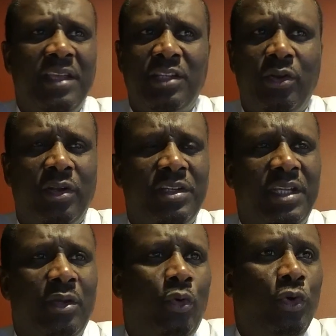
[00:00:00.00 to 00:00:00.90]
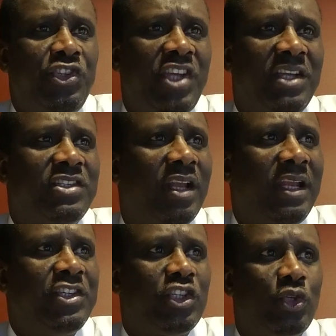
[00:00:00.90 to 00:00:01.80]
is another thing. Who checks the
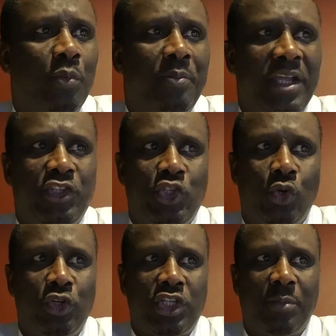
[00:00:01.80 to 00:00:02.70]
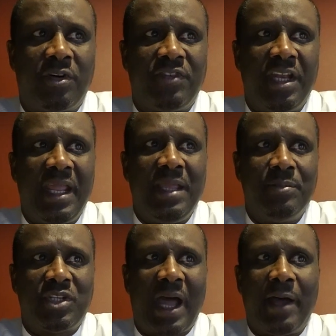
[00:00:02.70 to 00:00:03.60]
list to make sure some of the
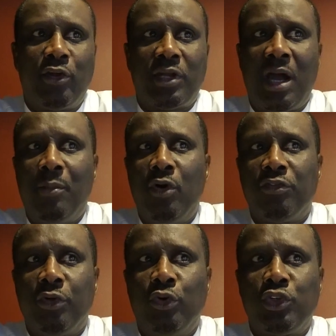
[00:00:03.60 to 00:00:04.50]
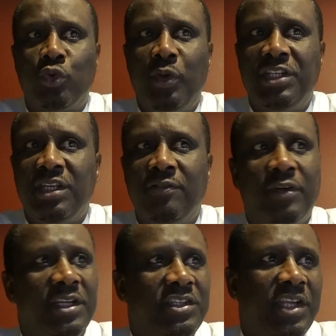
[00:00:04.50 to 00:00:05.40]
names are not among those waiting
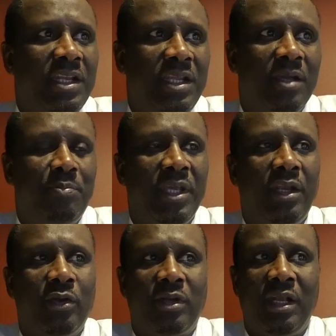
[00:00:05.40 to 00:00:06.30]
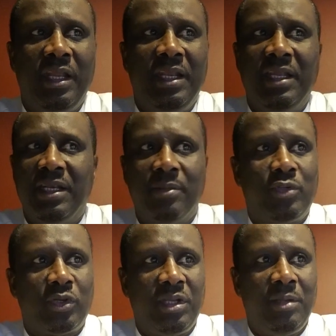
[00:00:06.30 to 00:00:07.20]
for the 10-year period leading them
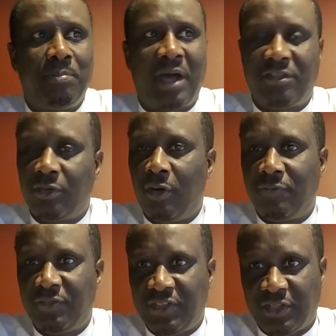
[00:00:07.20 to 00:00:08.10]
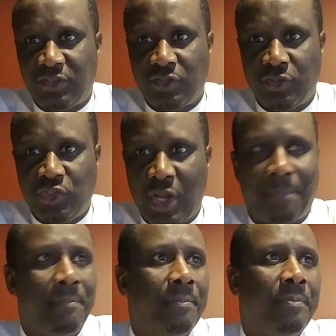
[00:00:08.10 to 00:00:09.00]
to the path of citizenship?